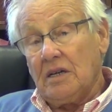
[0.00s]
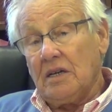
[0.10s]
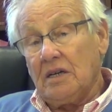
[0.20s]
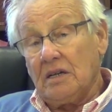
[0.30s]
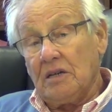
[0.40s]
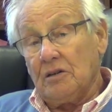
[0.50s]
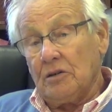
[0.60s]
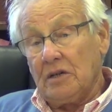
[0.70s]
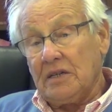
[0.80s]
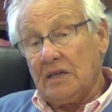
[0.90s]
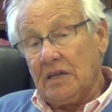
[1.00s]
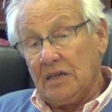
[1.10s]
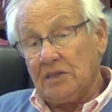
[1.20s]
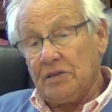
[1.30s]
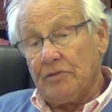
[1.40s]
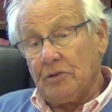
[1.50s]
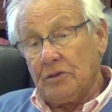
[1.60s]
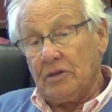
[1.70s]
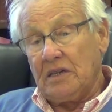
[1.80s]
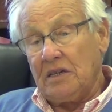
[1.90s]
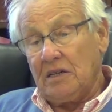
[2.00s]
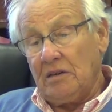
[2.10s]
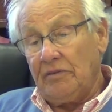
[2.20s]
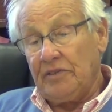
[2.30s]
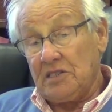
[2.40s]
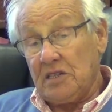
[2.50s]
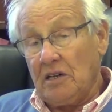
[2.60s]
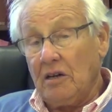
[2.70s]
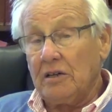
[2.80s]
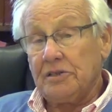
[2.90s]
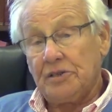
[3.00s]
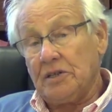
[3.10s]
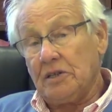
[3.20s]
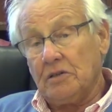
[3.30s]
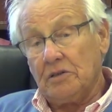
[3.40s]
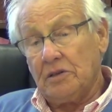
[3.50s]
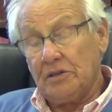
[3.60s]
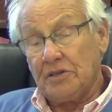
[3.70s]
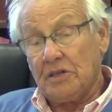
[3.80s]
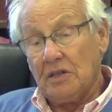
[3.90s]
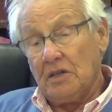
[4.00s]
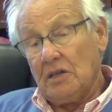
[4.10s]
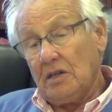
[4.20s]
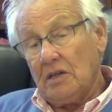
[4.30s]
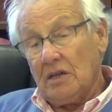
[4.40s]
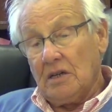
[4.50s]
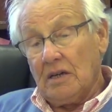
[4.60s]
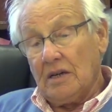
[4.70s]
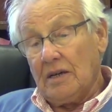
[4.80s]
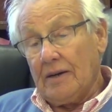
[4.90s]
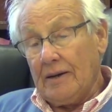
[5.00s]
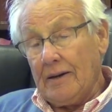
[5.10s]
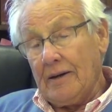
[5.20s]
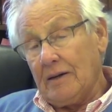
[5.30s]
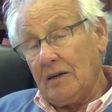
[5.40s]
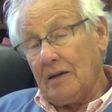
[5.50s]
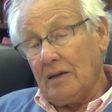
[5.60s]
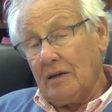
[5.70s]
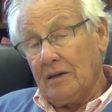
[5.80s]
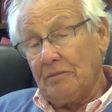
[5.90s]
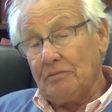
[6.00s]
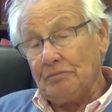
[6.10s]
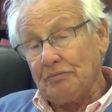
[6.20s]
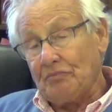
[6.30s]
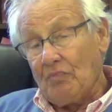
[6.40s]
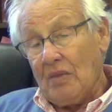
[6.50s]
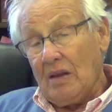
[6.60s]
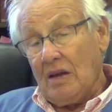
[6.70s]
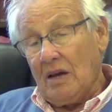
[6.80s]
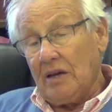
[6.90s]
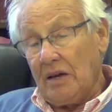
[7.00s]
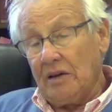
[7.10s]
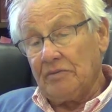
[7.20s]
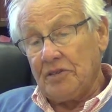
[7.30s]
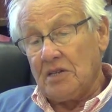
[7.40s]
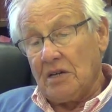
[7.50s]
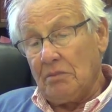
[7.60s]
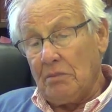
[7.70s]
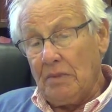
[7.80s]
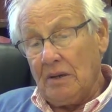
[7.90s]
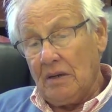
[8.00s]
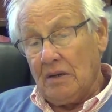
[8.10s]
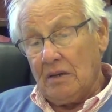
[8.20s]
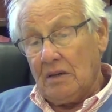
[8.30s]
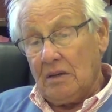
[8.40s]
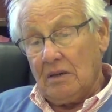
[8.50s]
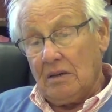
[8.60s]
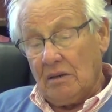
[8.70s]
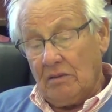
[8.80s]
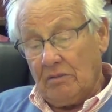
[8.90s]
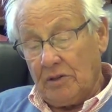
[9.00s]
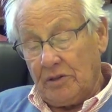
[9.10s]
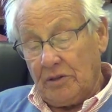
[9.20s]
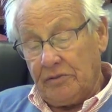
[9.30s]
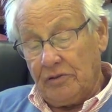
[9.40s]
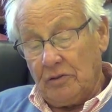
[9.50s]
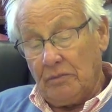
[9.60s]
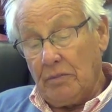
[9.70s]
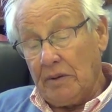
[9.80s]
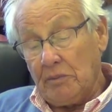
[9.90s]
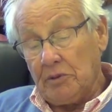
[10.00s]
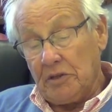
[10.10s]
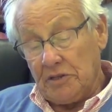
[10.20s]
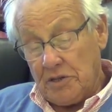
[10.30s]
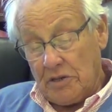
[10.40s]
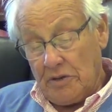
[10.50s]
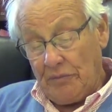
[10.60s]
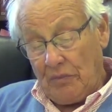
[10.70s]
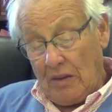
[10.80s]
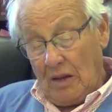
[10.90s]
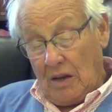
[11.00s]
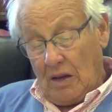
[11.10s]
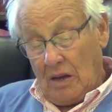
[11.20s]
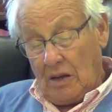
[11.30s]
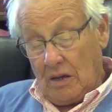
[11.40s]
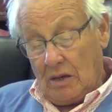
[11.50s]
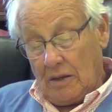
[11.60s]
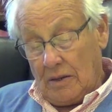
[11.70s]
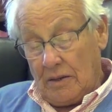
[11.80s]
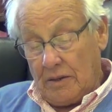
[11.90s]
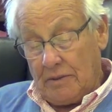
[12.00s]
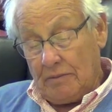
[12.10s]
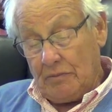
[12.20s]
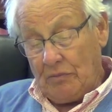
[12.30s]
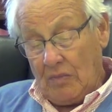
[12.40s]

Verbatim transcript: in the early days were the physiology course, and um, I have some wonderful memories. Um,